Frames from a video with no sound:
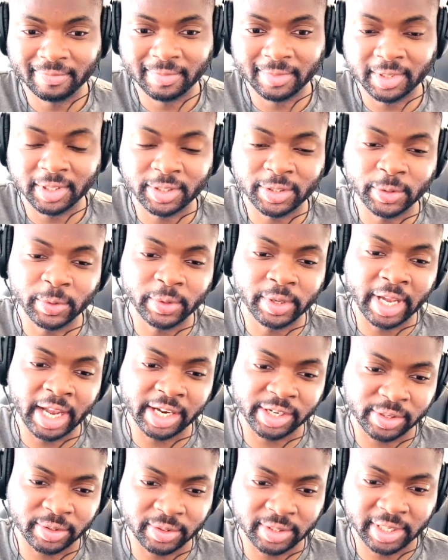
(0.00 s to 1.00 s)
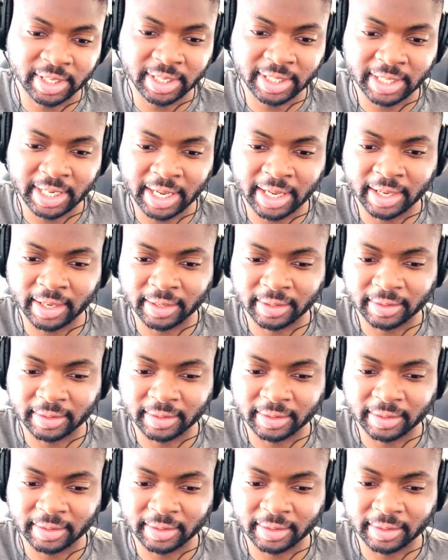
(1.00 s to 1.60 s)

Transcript: The two casualties, eh?